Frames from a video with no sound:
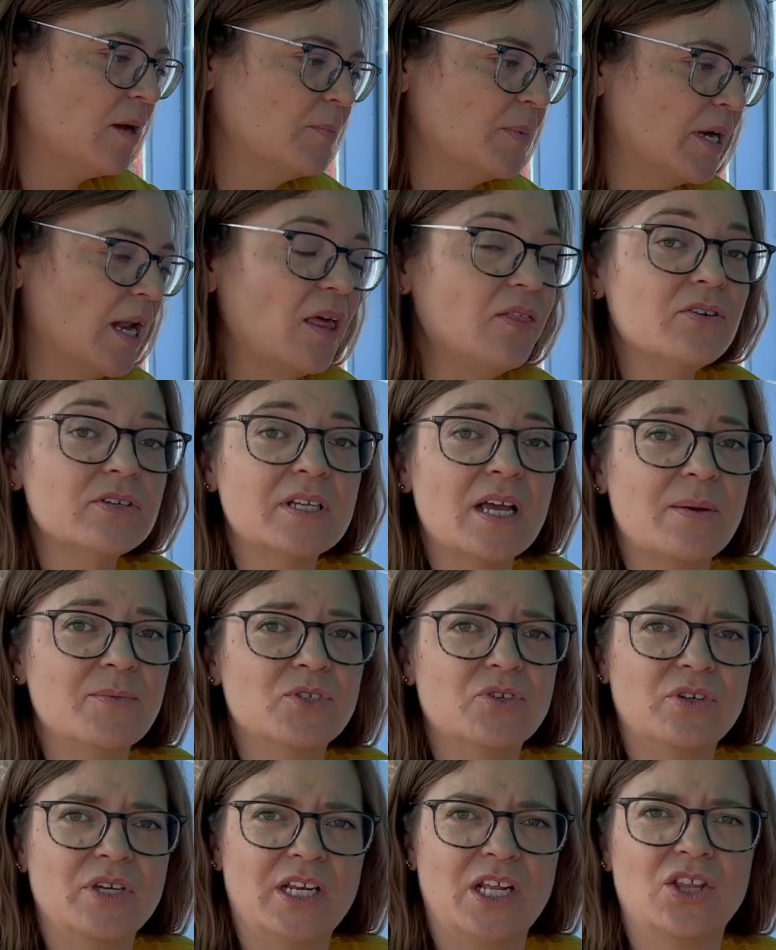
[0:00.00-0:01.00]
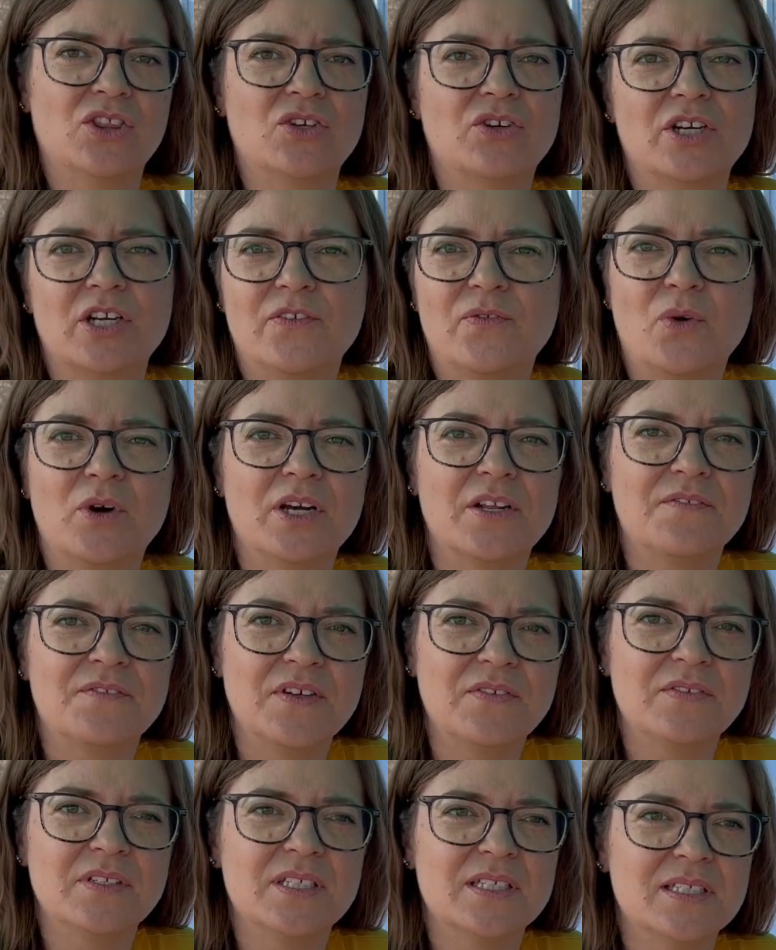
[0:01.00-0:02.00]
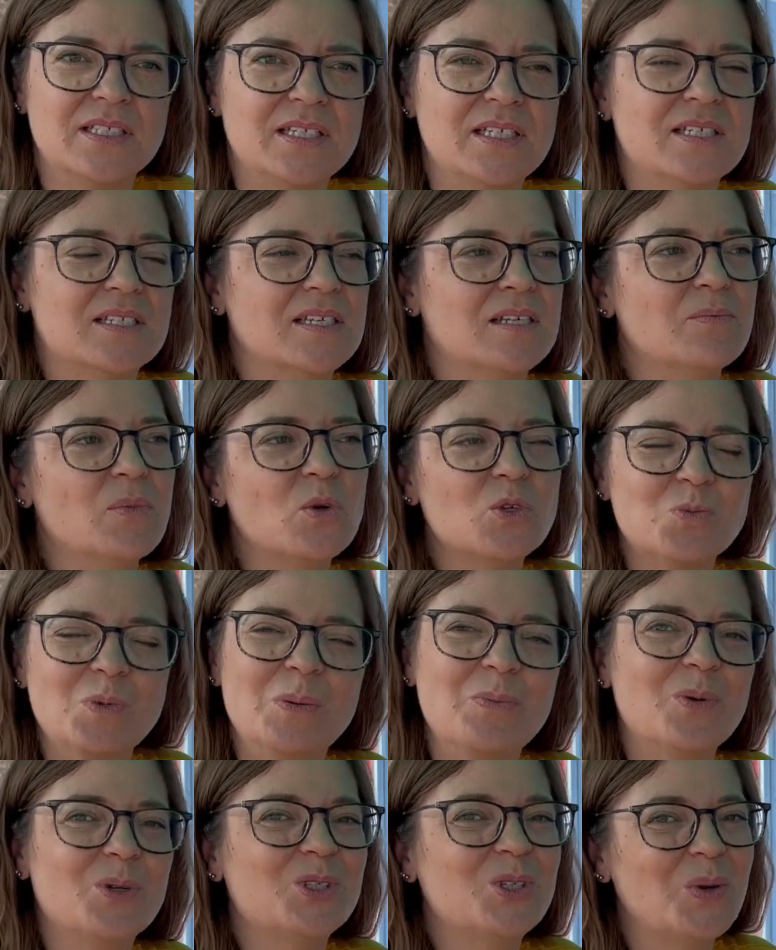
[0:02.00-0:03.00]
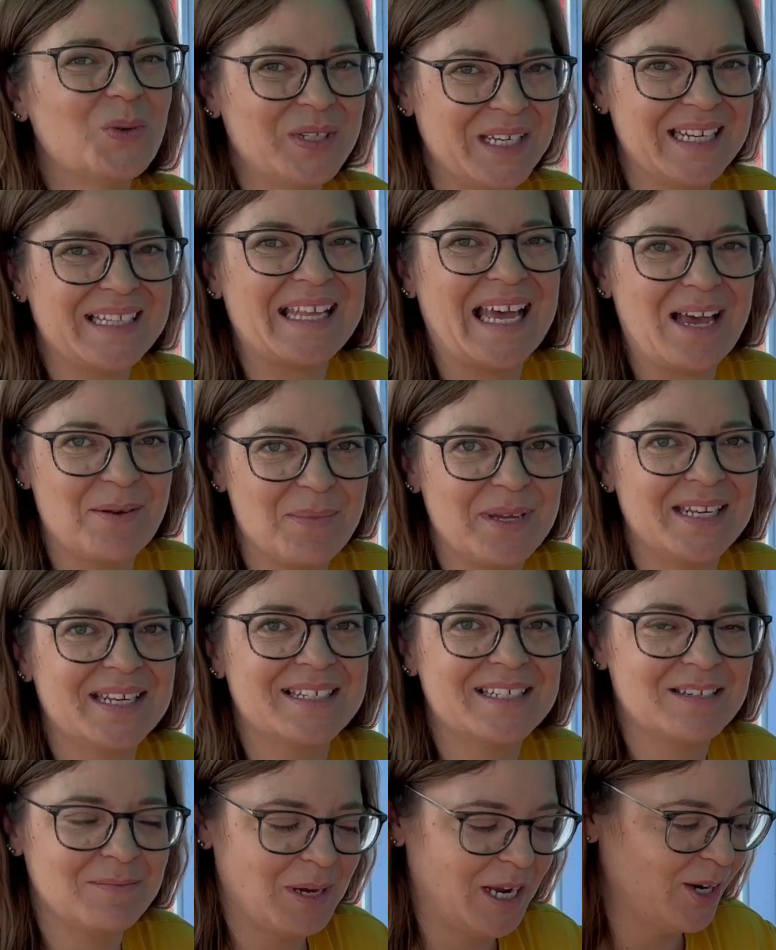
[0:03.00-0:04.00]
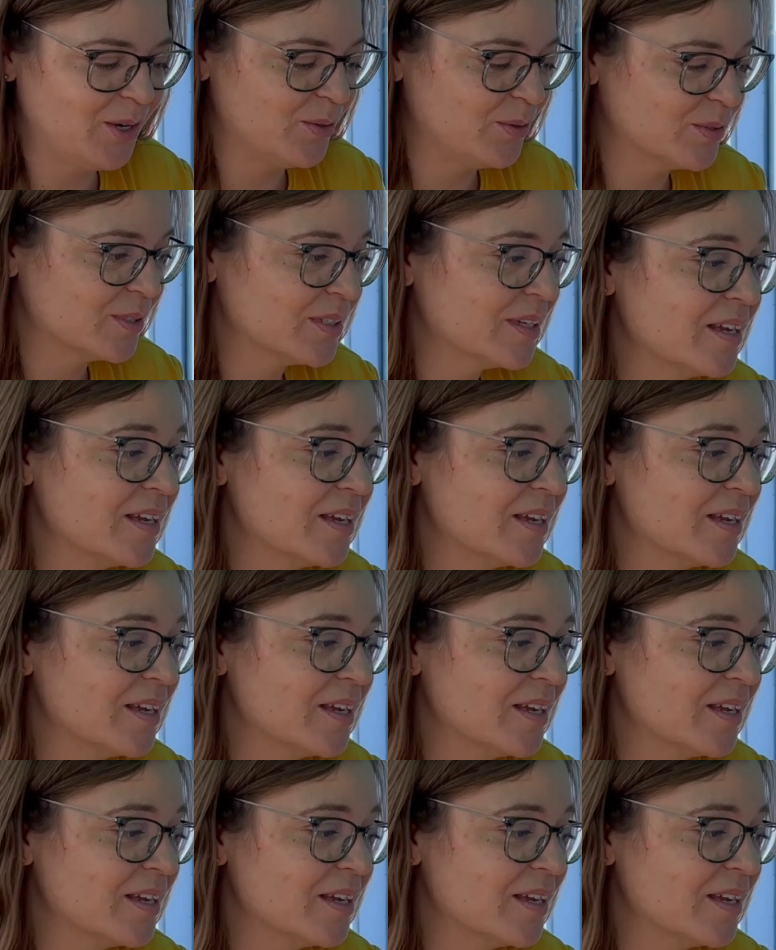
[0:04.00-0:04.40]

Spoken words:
but other times you're getting 30, 40, 50 seeds, and most people don't need that many tomatoes.